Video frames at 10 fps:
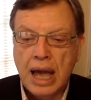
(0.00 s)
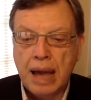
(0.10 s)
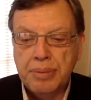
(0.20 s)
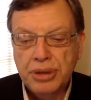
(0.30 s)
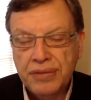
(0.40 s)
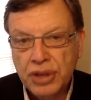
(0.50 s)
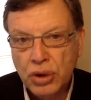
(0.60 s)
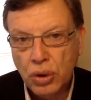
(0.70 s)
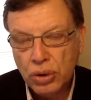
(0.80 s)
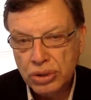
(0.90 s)
I believe the
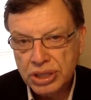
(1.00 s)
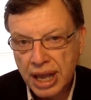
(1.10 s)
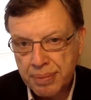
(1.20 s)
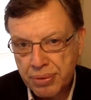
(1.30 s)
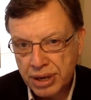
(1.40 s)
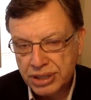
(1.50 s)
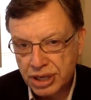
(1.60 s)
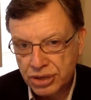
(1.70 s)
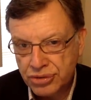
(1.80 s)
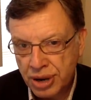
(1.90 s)
goals on
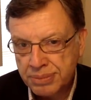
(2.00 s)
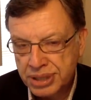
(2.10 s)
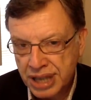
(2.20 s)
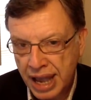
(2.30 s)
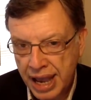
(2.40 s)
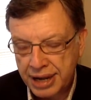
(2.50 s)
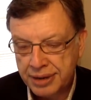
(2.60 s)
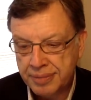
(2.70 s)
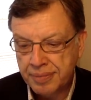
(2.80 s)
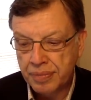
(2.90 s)
President Trump's
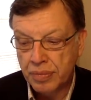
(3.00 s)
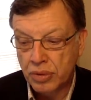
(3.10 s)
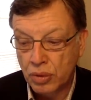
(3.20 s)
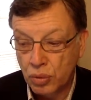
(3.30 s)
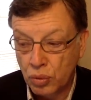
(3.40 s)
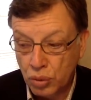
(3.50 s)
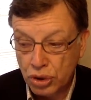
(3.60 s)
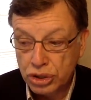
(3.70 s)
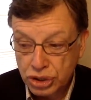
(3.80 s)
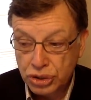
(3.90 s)
side
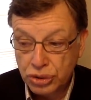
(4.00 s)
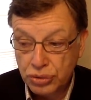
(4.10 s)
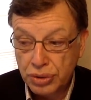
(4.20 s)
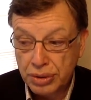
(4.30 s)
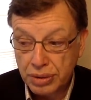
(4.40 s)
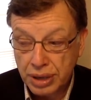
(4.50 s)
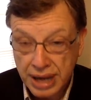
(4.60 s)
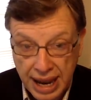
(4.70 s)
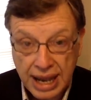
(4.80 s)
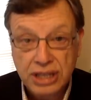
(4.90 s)
were to
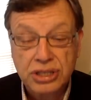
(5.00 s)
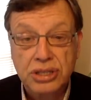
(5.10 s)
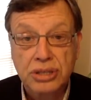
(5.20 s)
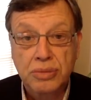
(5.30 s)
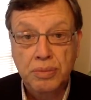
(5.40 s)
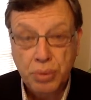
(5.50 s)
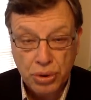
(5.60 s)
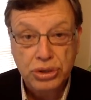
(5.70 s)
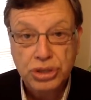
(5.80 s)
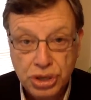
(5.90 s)
enhance
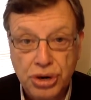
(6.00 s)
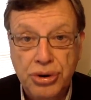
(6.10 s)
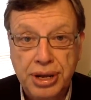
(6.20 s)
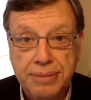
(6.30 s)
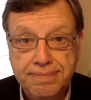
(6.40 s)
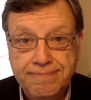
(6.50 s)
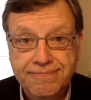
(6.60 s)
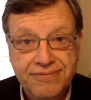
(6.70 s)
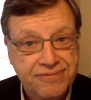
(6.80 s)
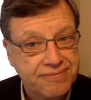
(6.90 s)
border security,
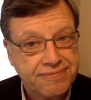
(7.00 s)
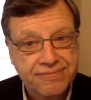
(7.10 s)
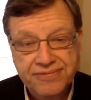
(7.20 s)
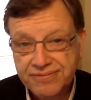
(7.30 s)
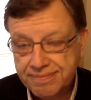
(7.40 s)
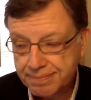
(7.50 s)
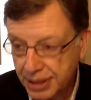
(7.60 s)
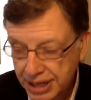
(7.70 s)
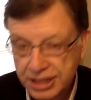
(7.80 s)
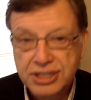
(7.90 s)

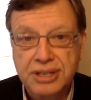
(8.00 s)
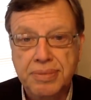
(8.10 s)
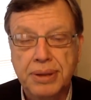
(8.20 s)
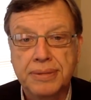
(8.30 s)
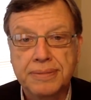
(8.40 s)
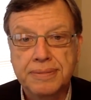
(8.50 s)
plain and simple.